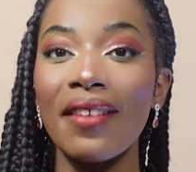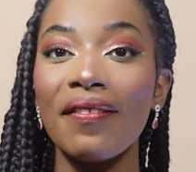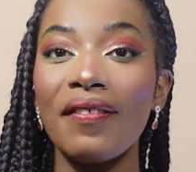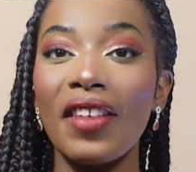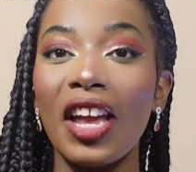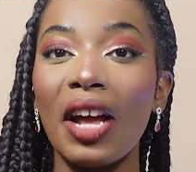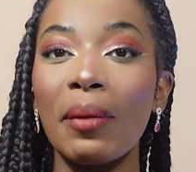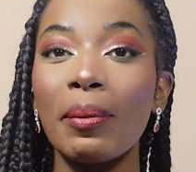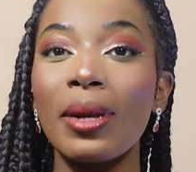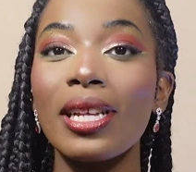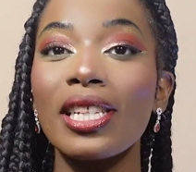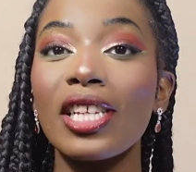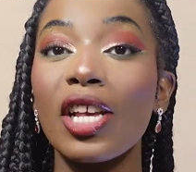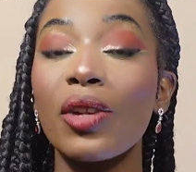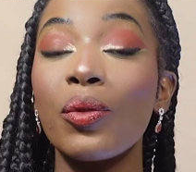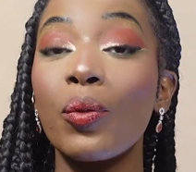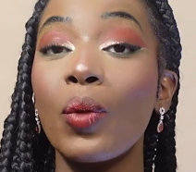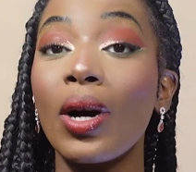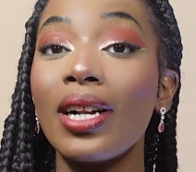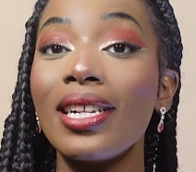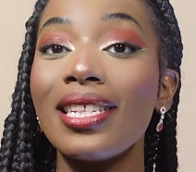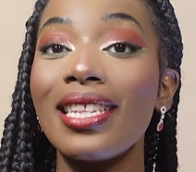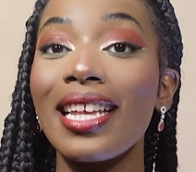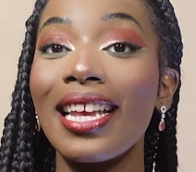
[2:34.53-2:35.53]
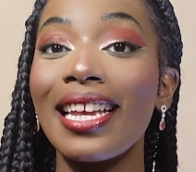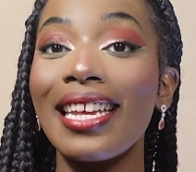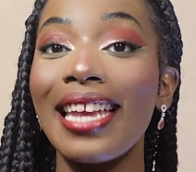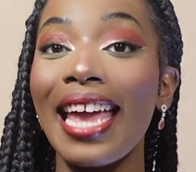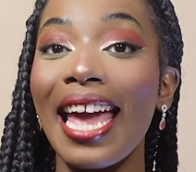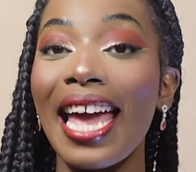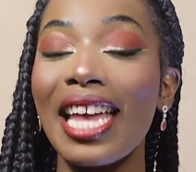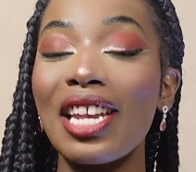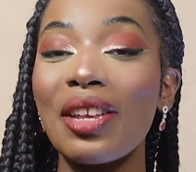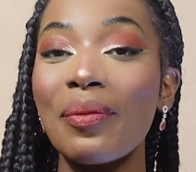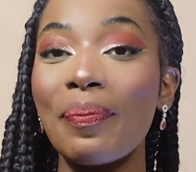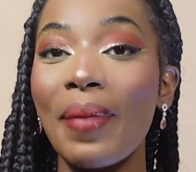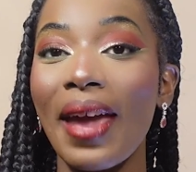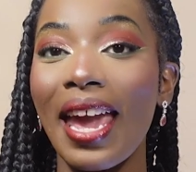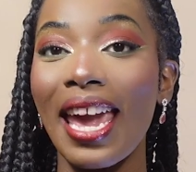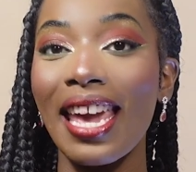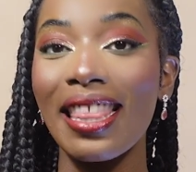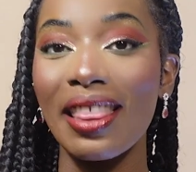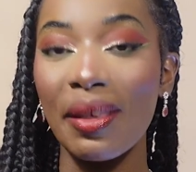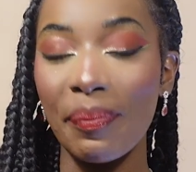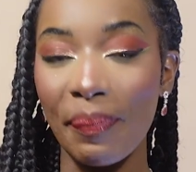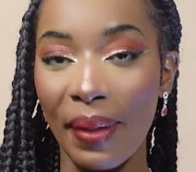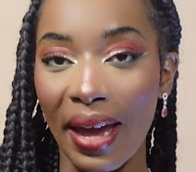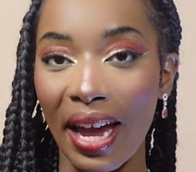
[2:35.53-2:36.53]
Families can once again pay
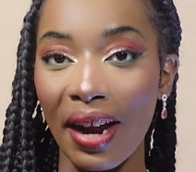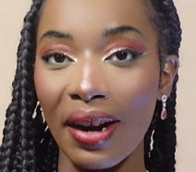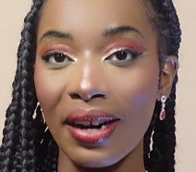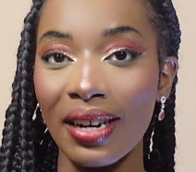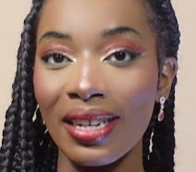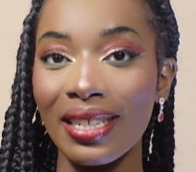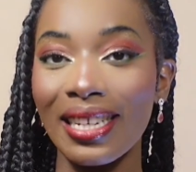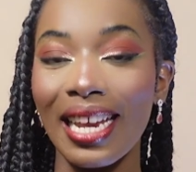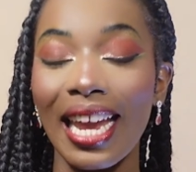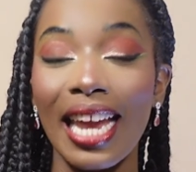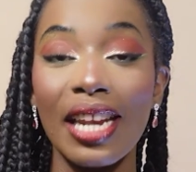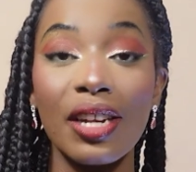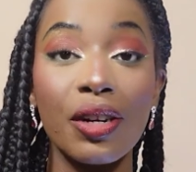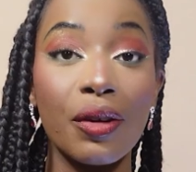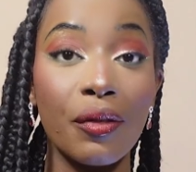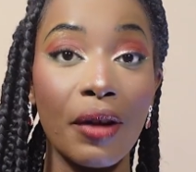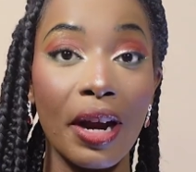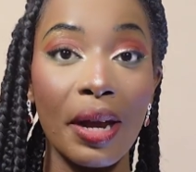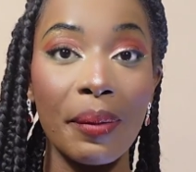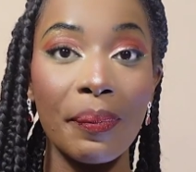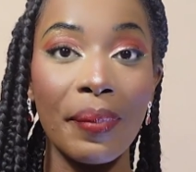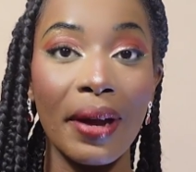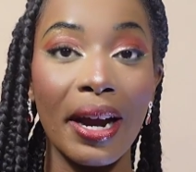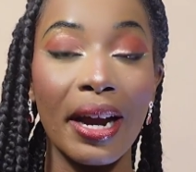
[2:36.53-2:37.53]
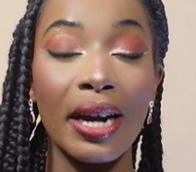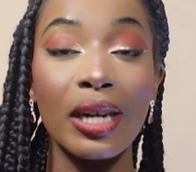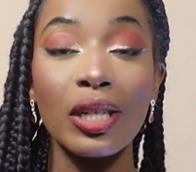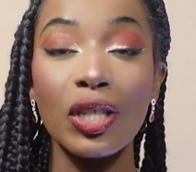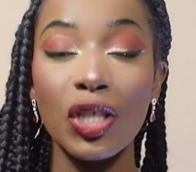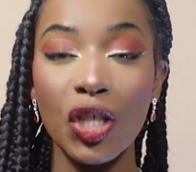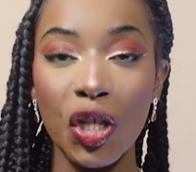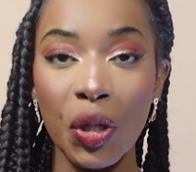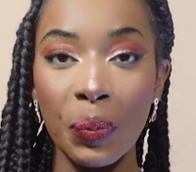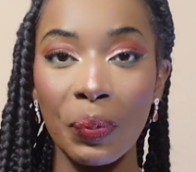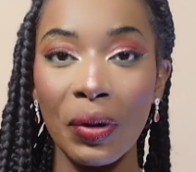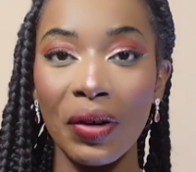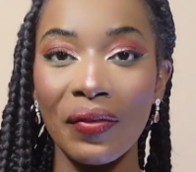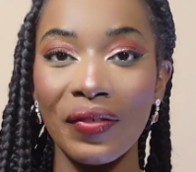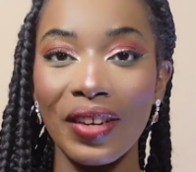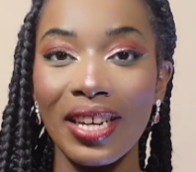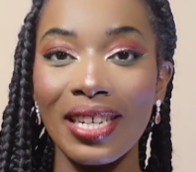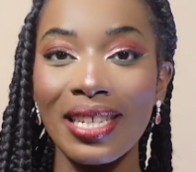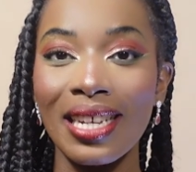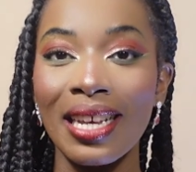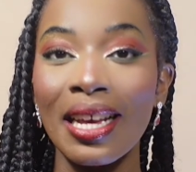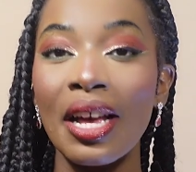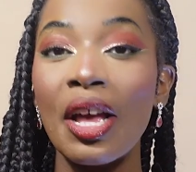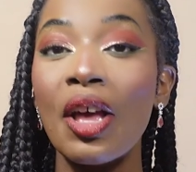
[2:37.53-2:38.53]
the parent and grandparent super
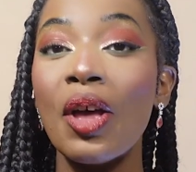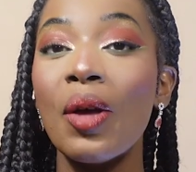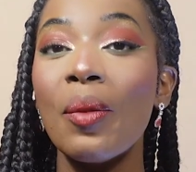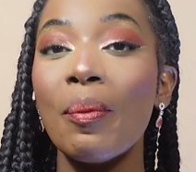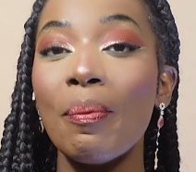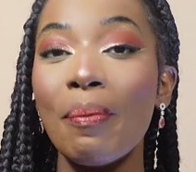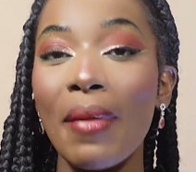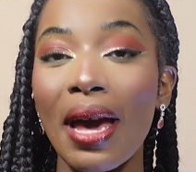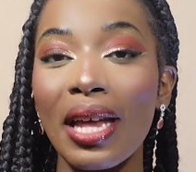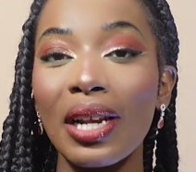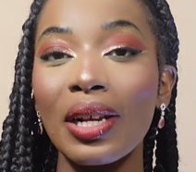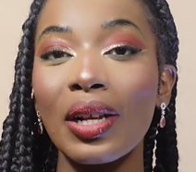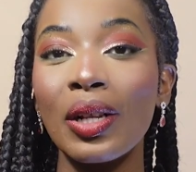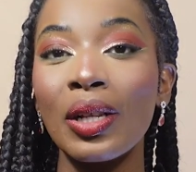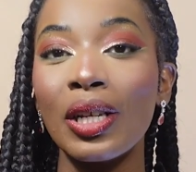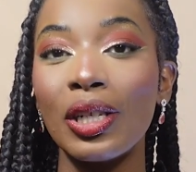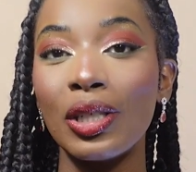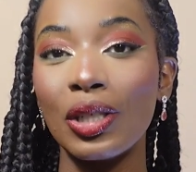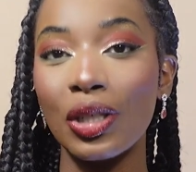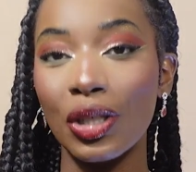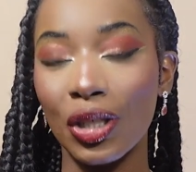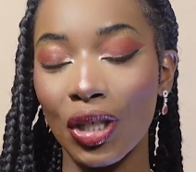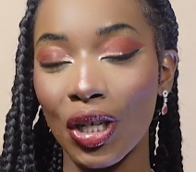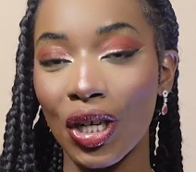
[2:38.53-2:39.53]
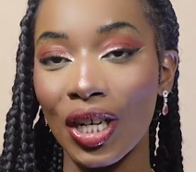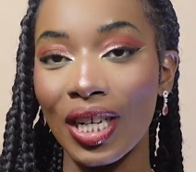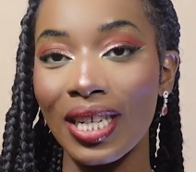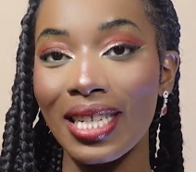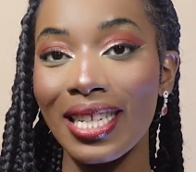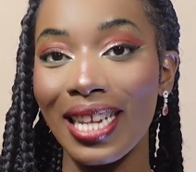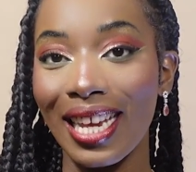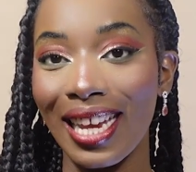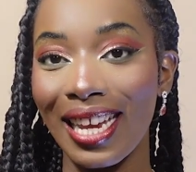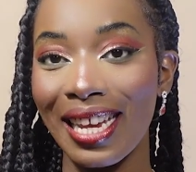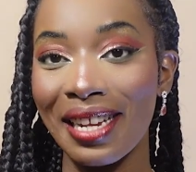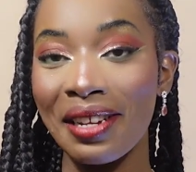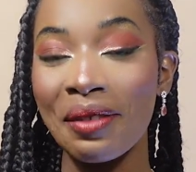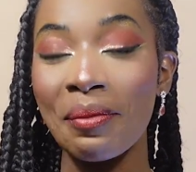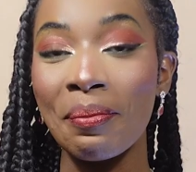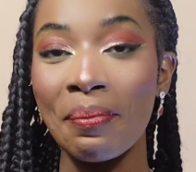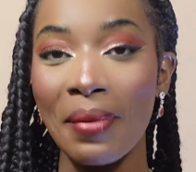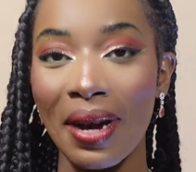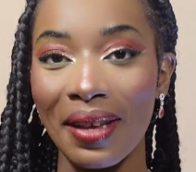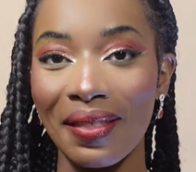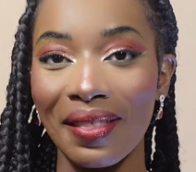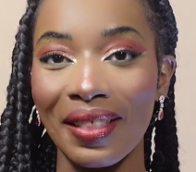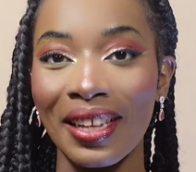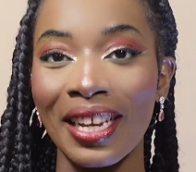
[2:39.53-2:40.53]
visa medical insurance in
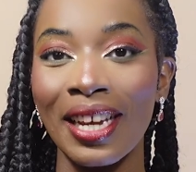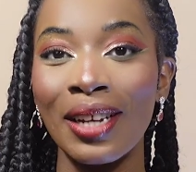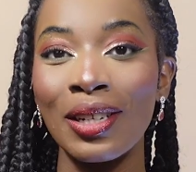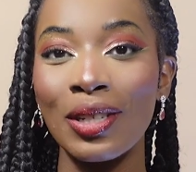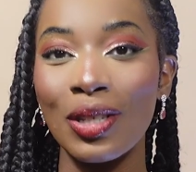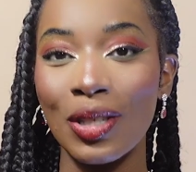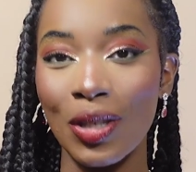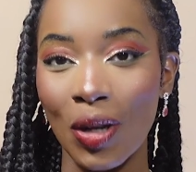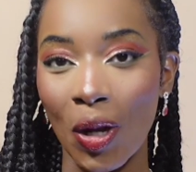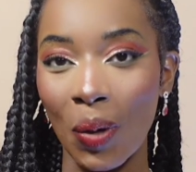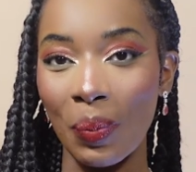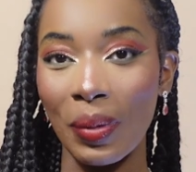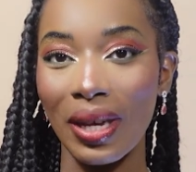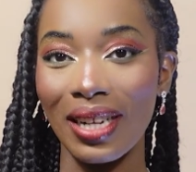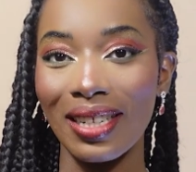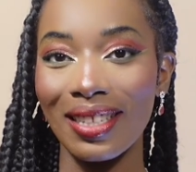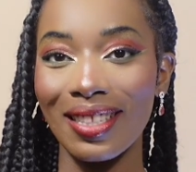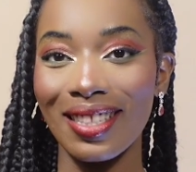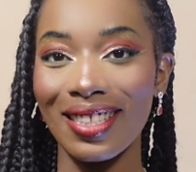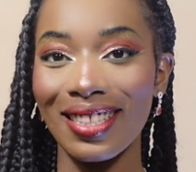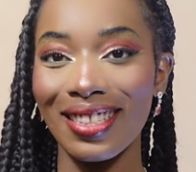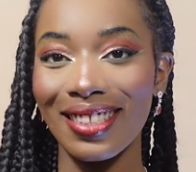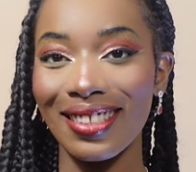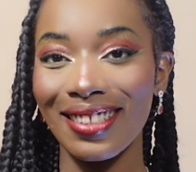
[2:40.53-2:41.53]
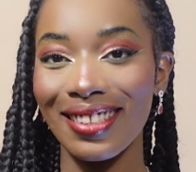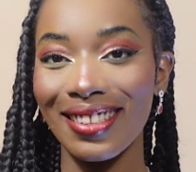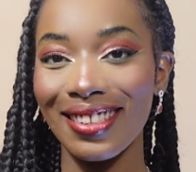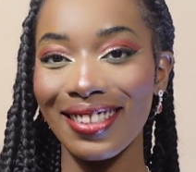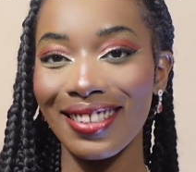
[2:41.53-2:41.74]
monthly installments.